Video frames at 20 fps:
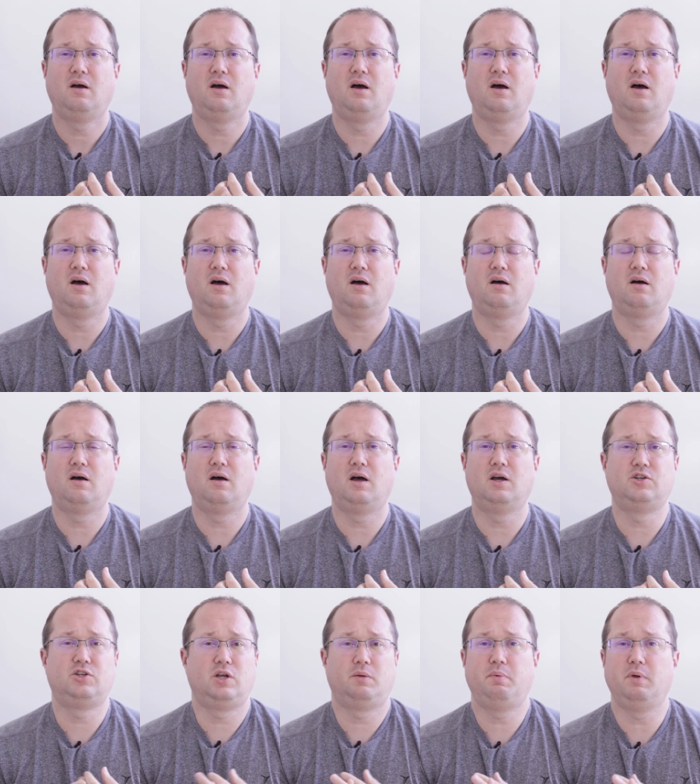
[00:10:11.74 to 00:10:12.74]

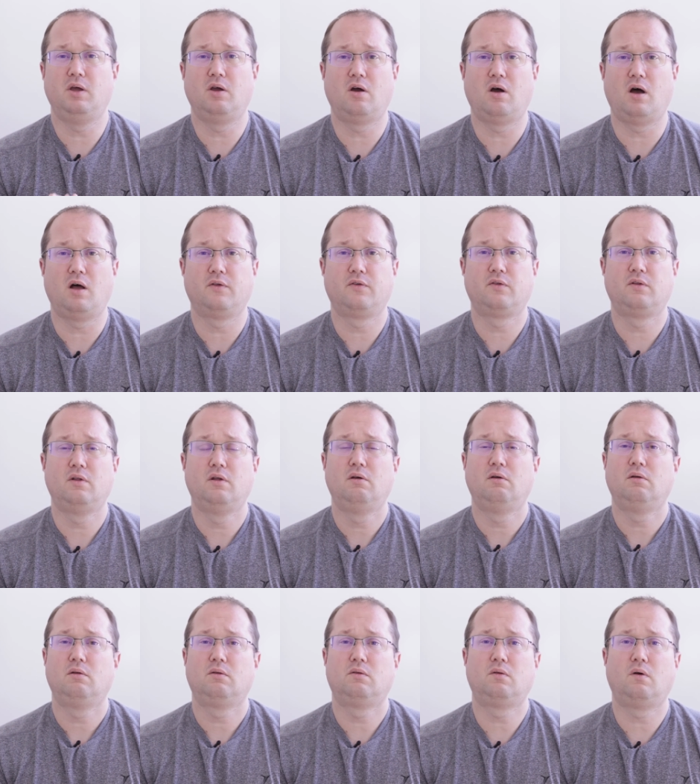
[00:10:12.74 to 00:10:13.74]
a shipping cost.
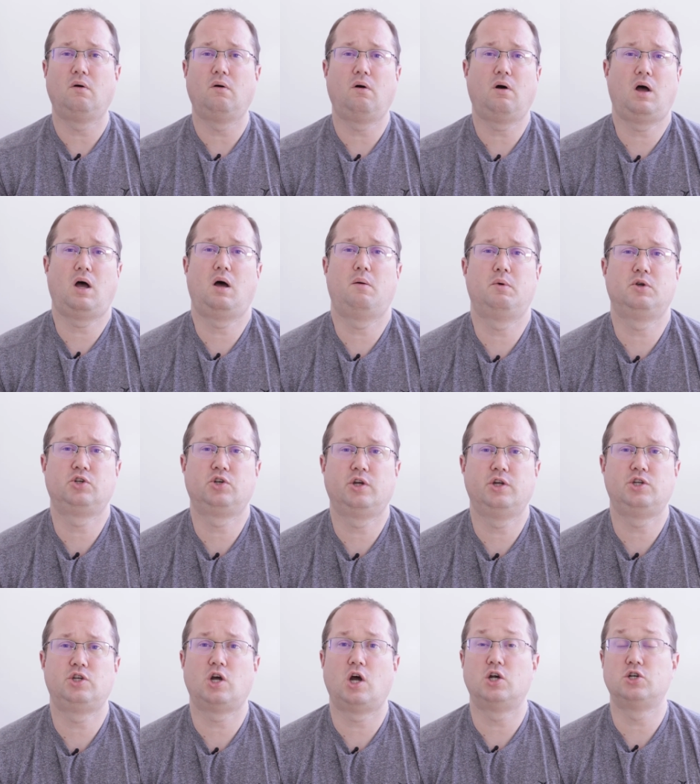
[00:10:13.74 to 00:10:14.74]
So how much
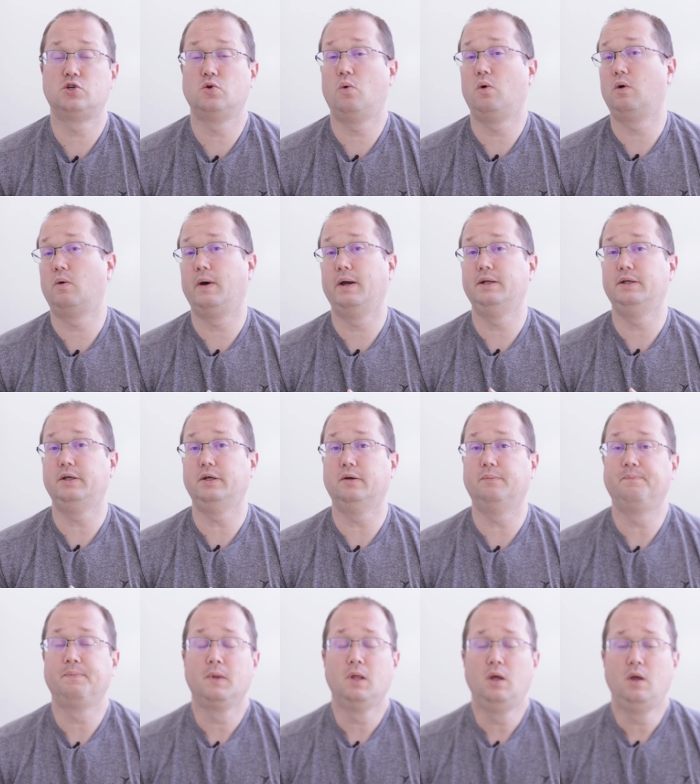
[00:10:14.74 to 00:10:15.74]
should I charge and what do I do?
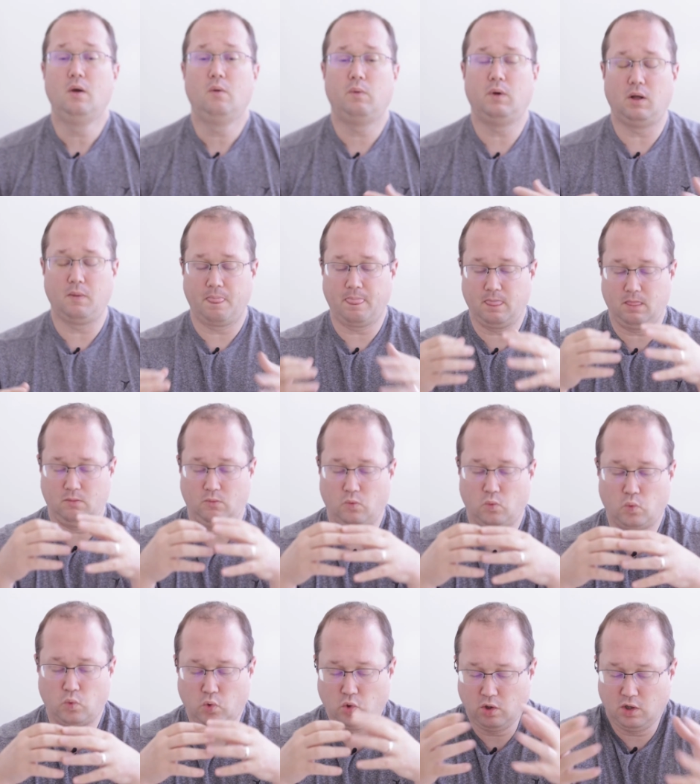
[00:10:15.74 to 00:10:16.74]
Well,
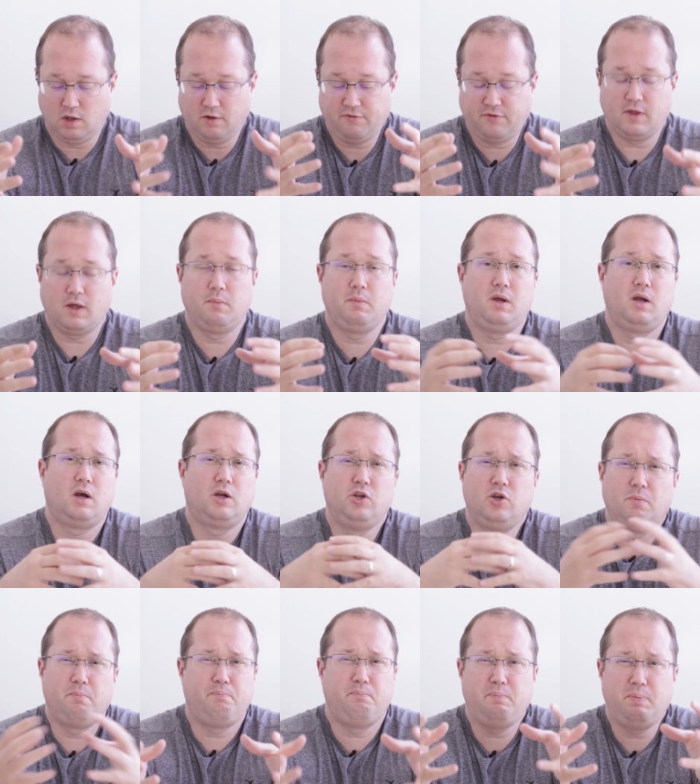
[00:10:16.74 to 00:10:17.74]
rule of thumb here,
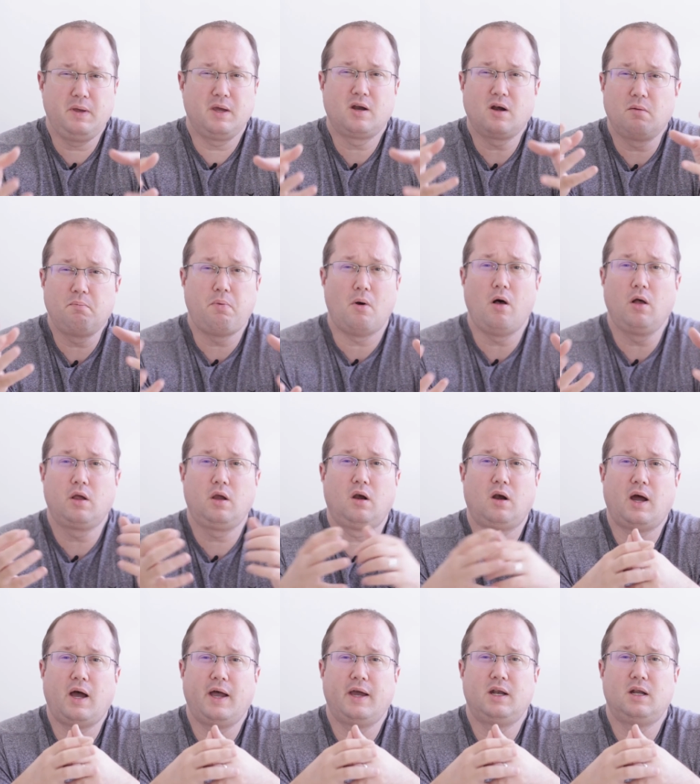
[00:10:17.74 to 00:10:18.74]
your bigger,
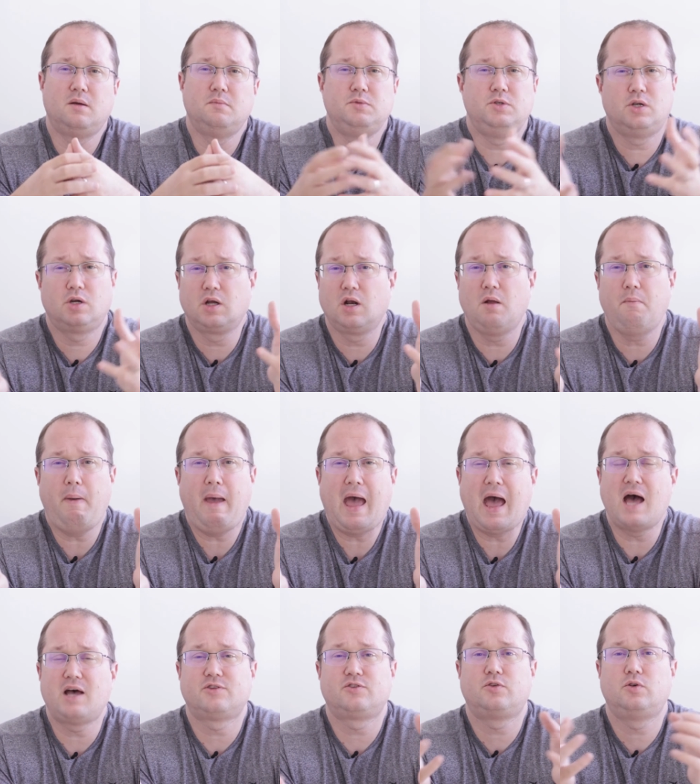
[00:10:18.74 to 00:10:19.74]
bulkier items, you're gonna
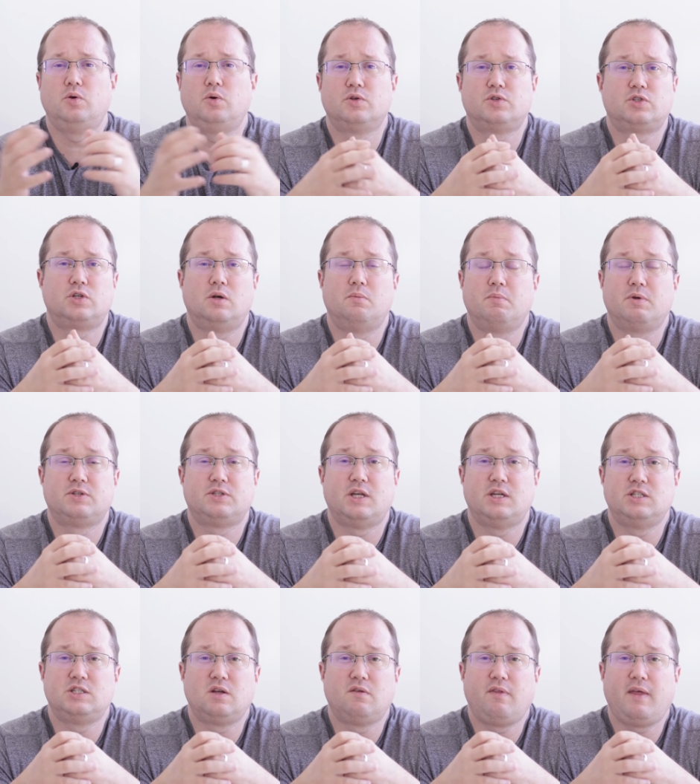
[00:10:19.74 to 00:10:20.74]
pass through a certain
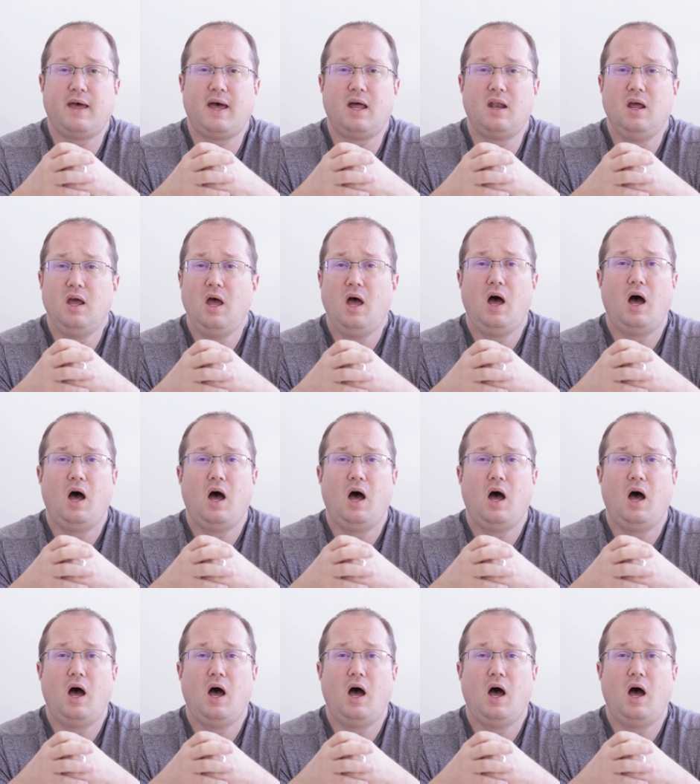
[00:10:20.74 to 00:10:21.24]
percentage of that.